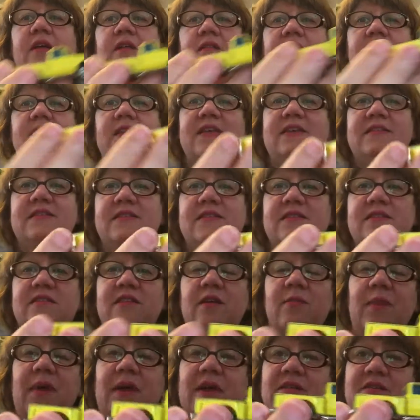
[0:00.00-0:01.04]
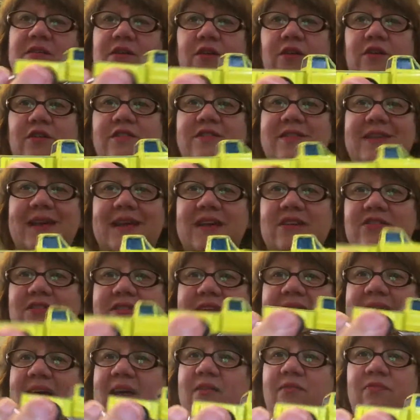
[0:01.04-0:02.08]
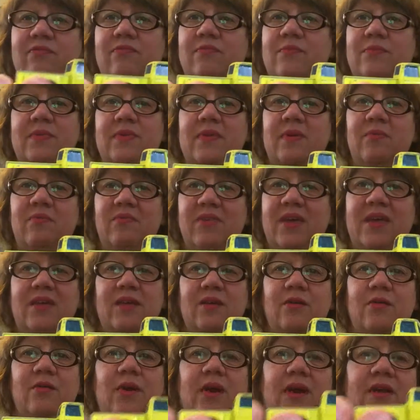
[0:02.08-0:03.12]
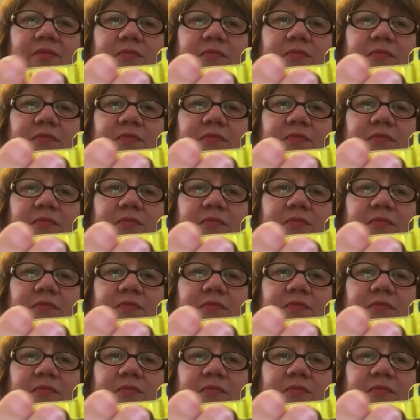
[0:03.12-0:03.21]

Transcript: these Zilmax cars actually have some value.